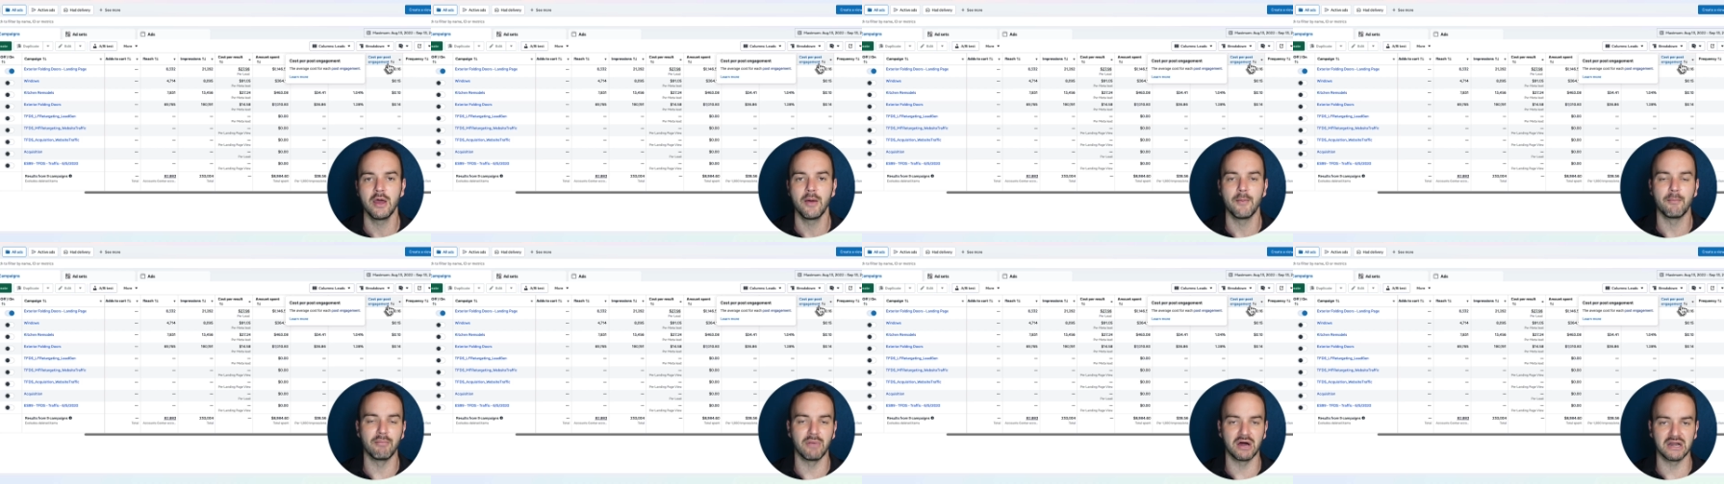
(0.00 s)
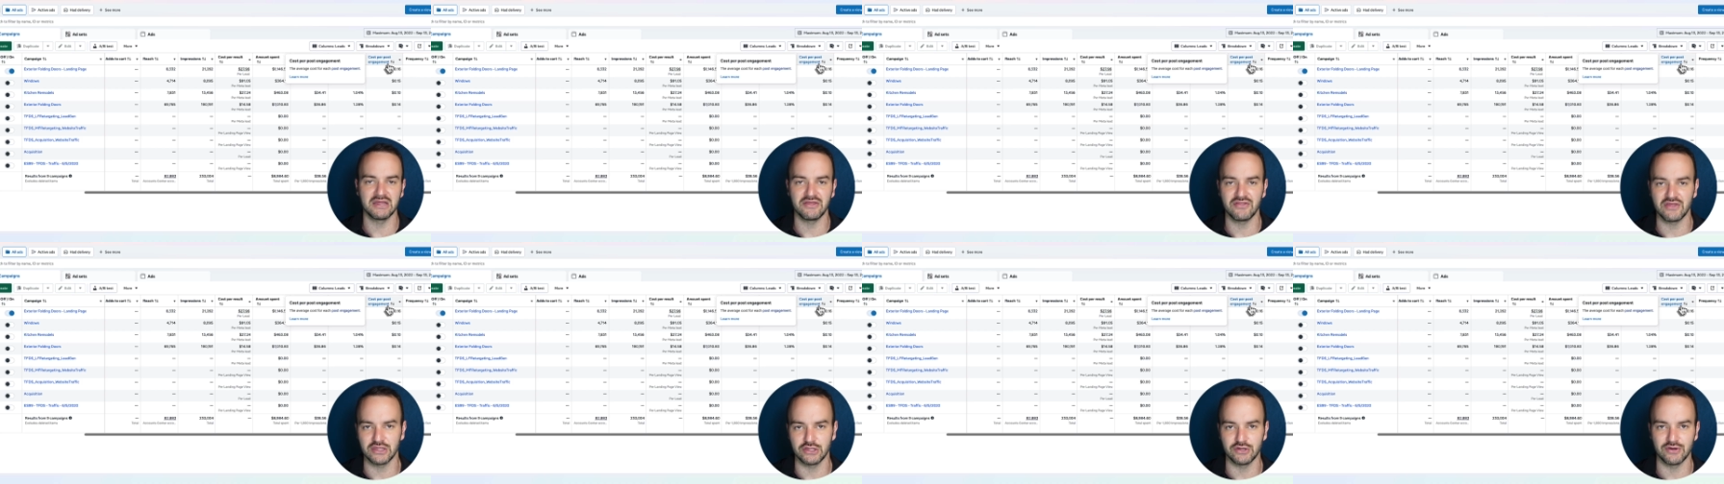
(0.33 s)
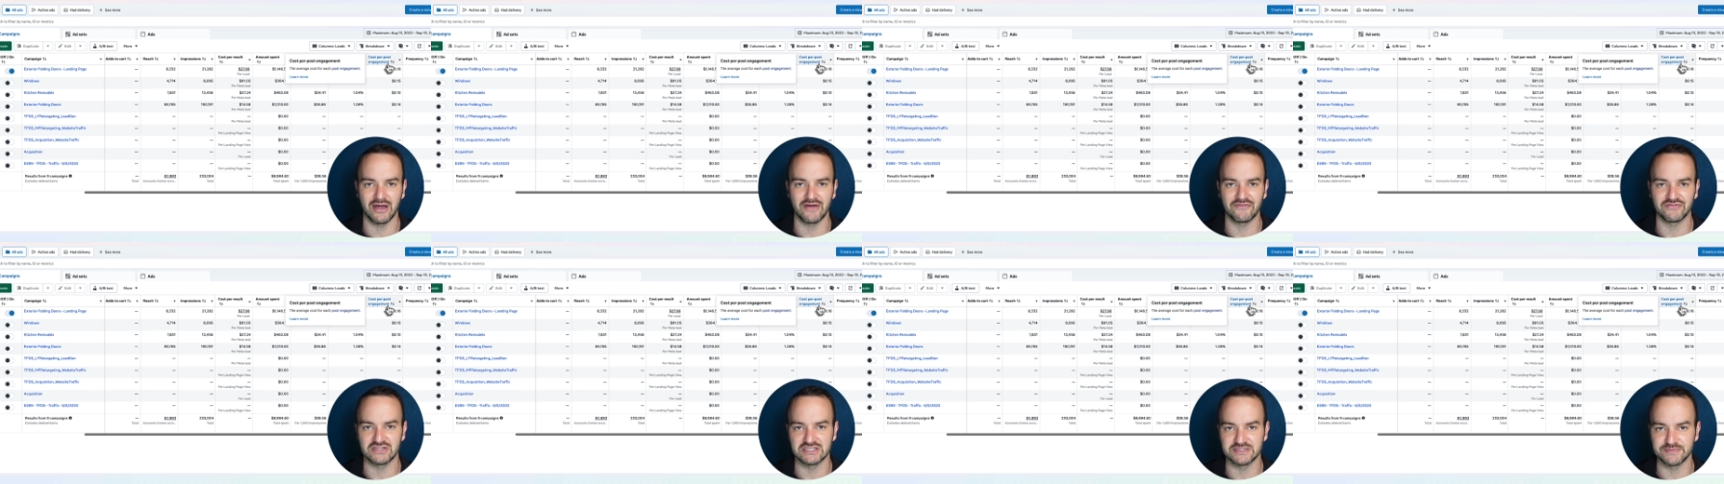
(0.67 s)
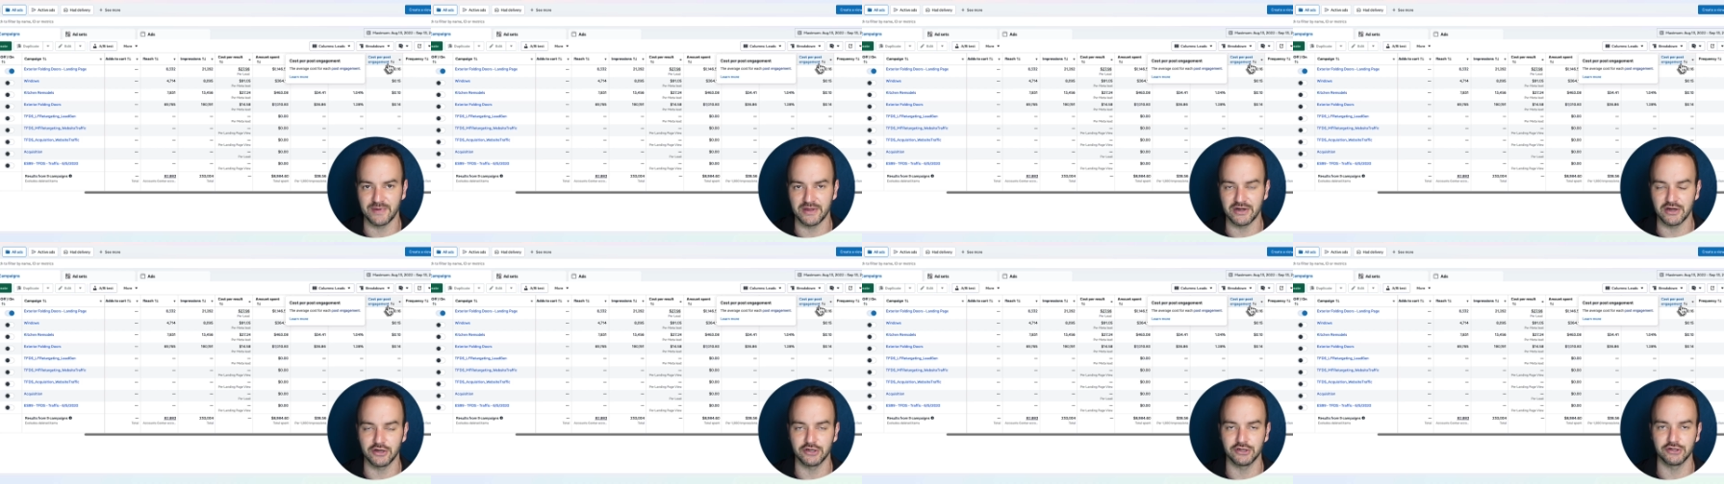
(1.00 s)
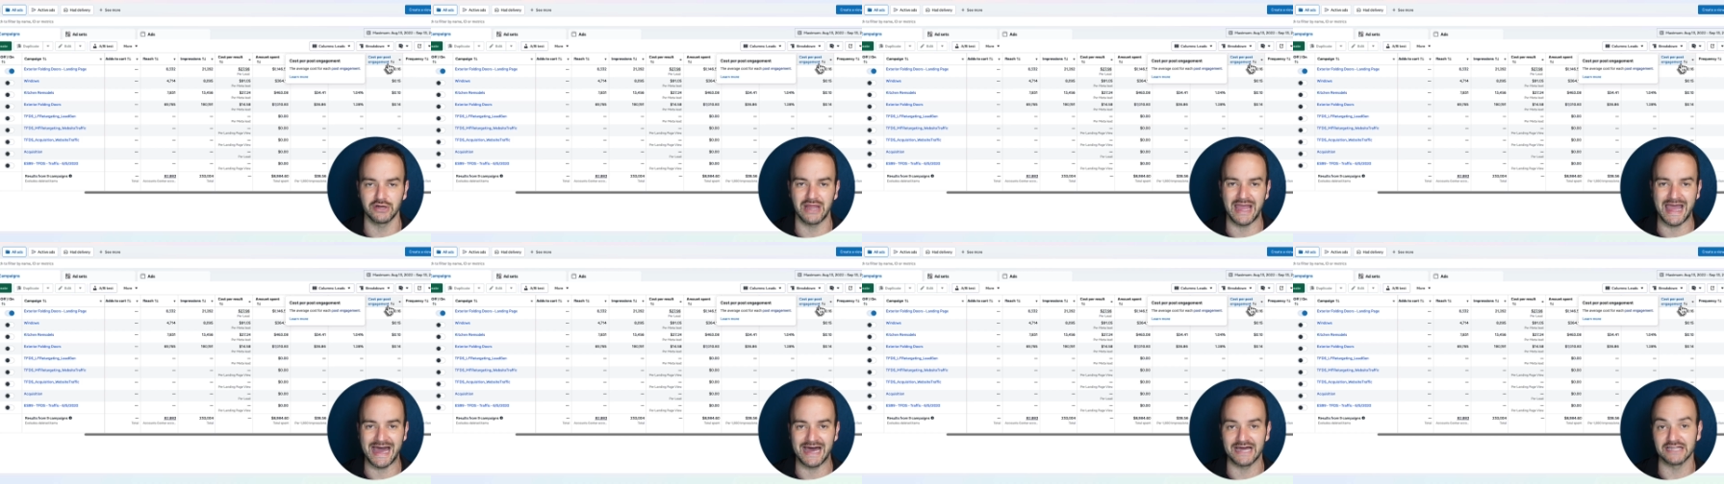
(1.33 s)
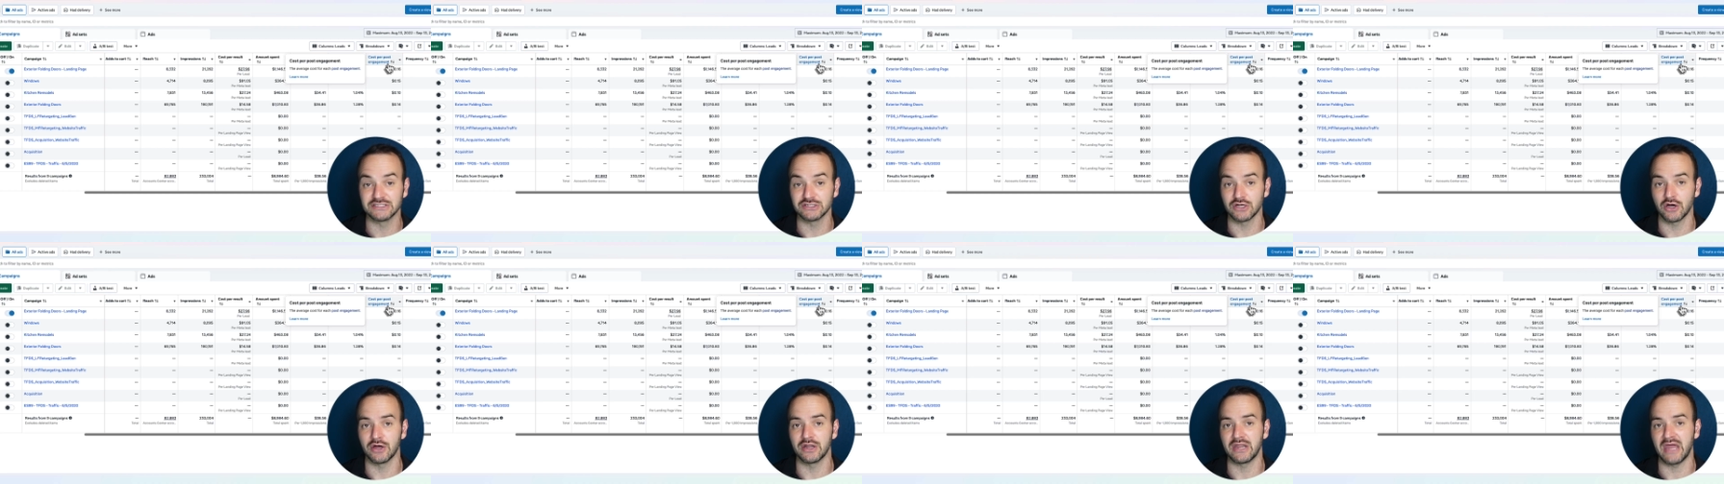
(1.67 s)
money that you have to spend on your
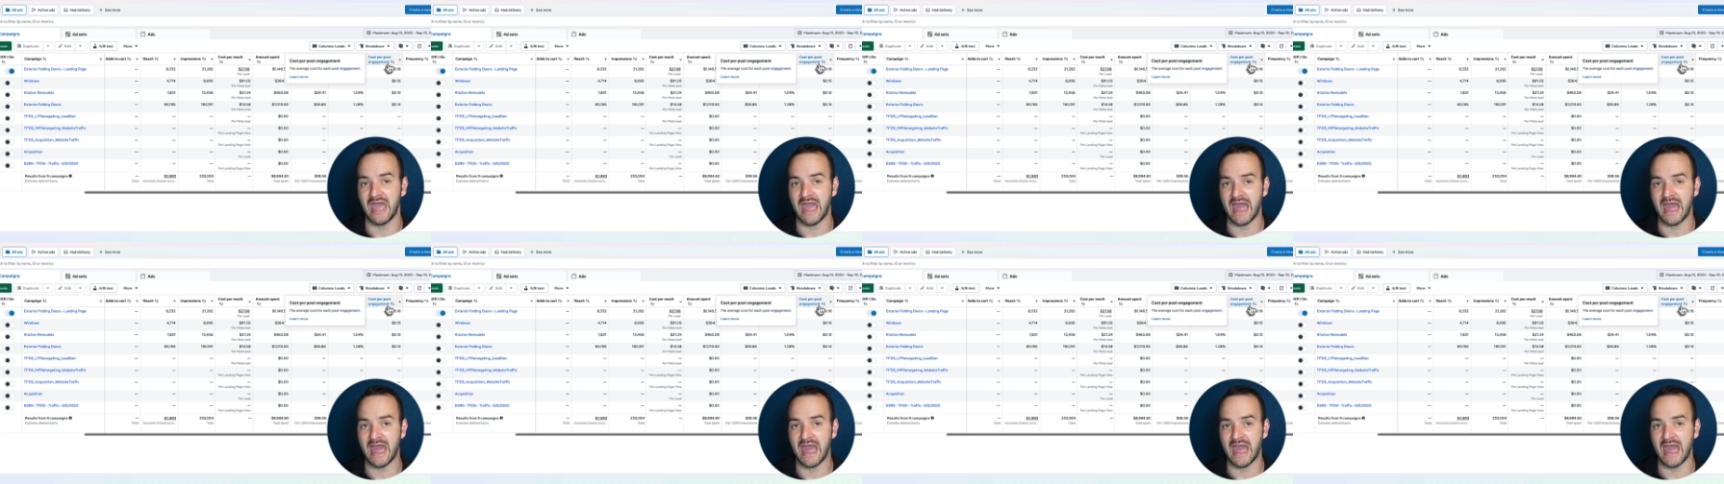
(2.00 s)
ads on